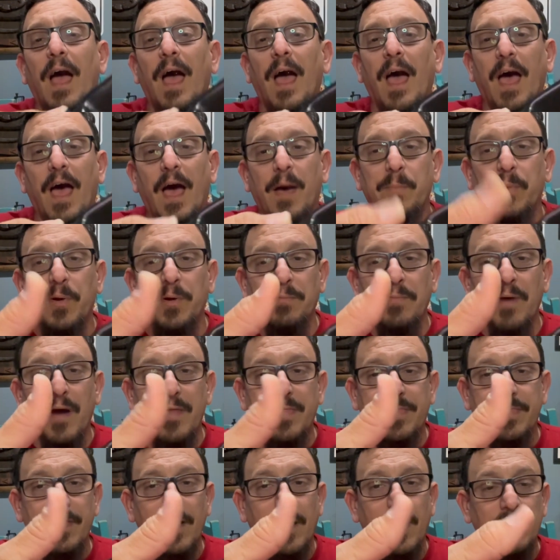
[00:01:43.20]
I put my
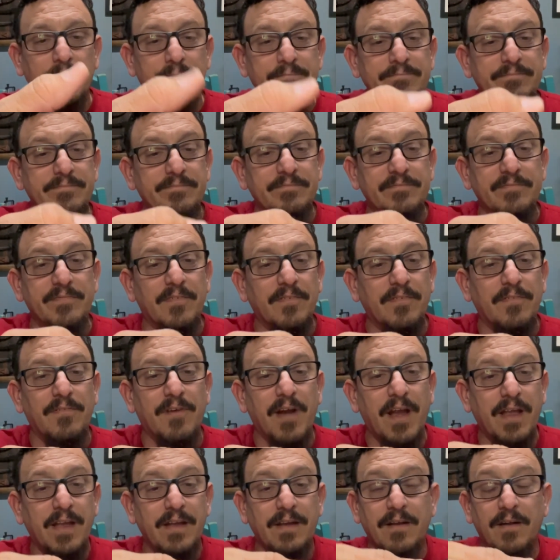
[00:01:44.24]
thumb
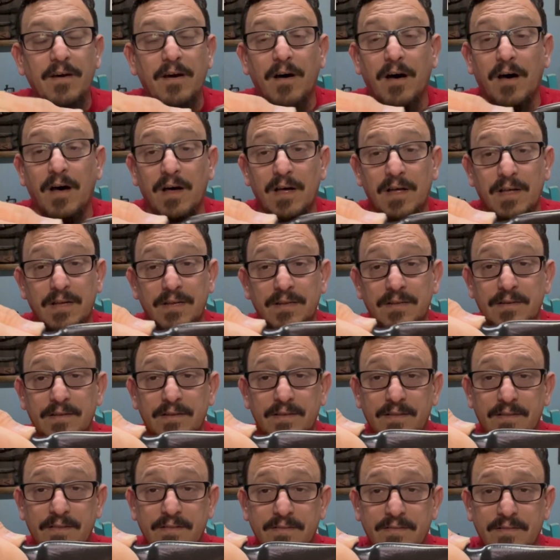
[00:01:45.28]
right on
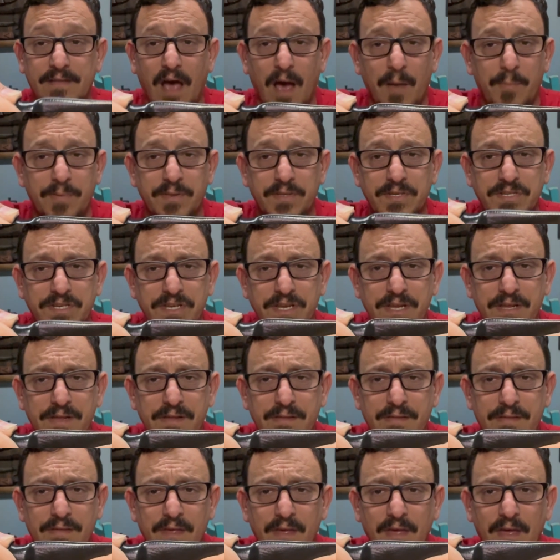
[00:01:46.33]
top of the
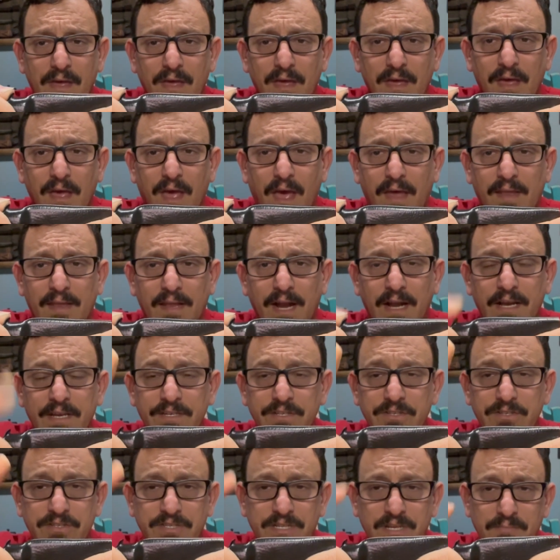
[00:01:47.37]
sheath, and then
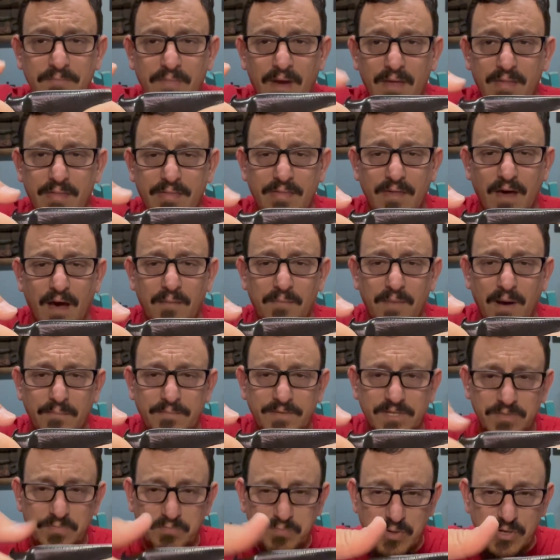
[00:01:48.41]
using my thumb, I'm
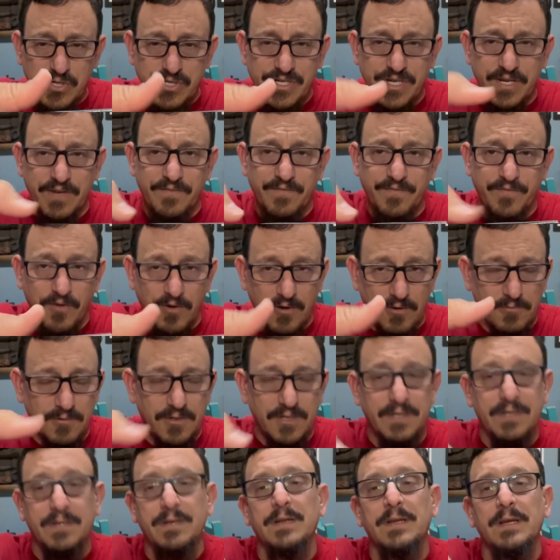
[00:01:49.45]
just pushing forward.
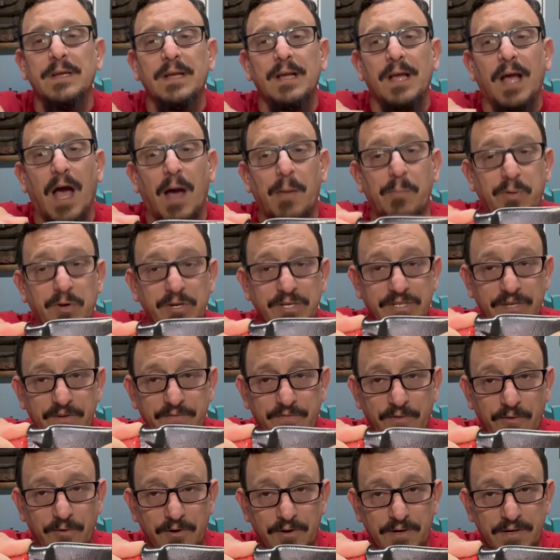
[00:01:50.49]
I'm pushing
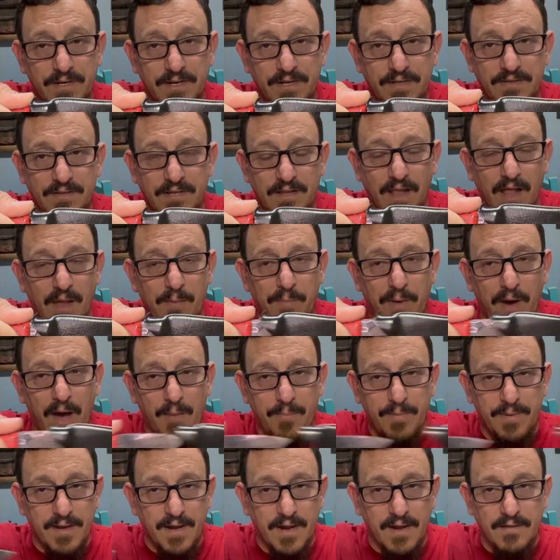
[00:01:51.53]
forward until I
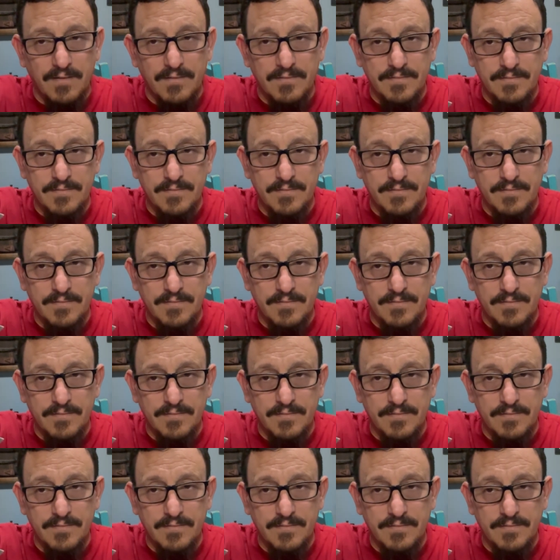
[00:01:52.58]
pop it out.